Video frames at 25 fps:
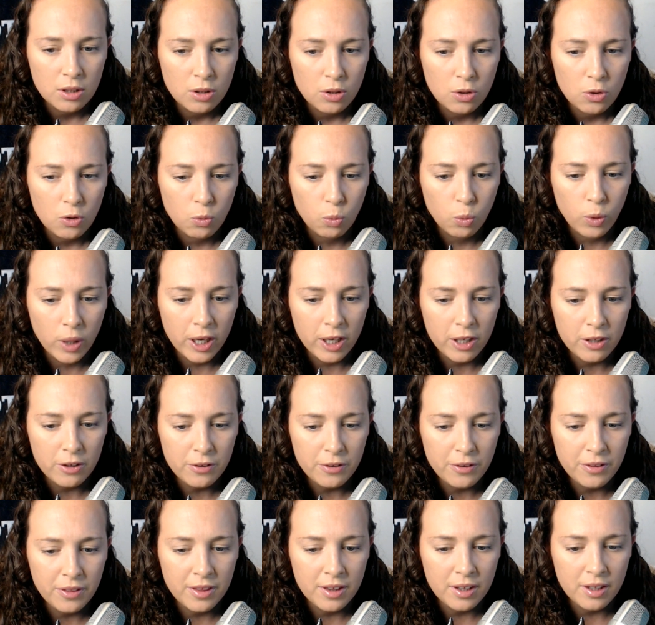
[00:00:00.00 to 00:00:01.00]
where
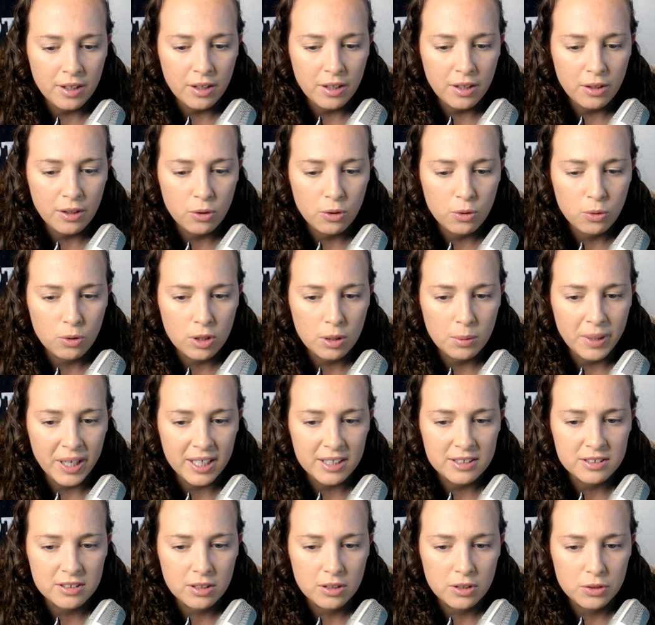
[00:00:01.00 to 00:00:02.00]
the quarterback is
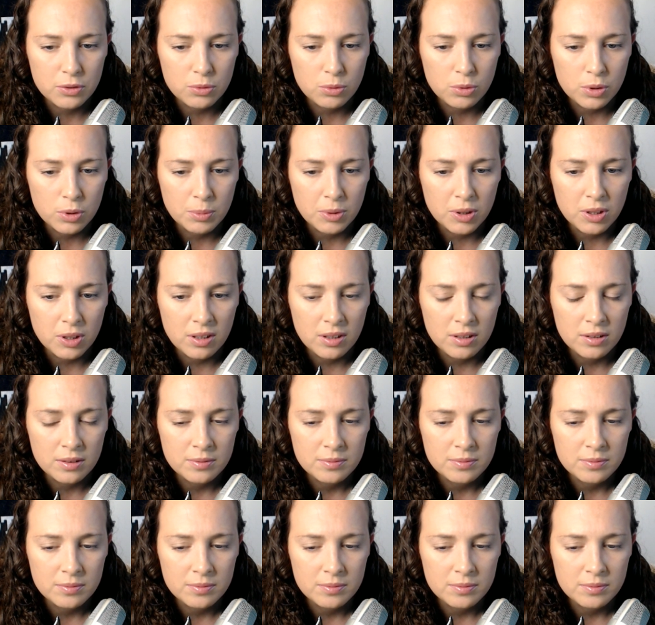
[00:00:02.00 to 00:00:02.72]
going to throw the ball.